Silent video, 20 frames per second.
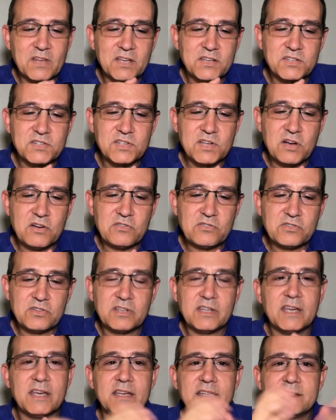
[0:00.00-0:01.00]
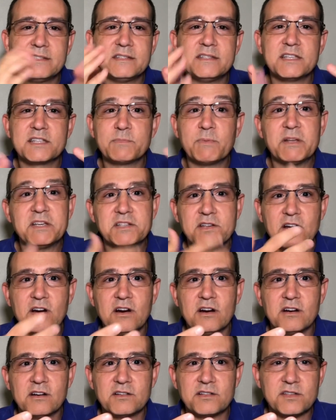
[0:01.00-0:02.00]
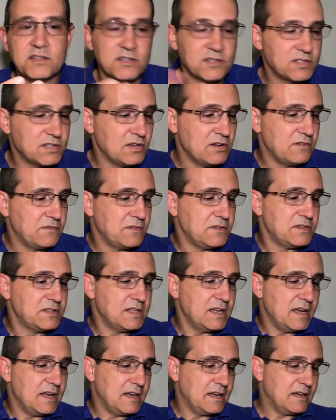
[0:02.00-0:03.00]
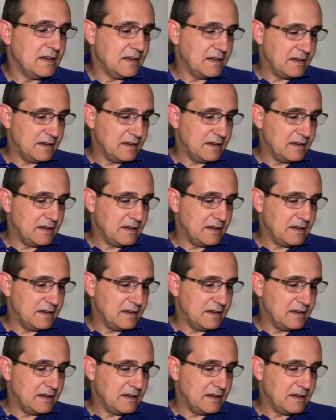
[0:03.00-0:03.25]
So it displays cards. So if you say,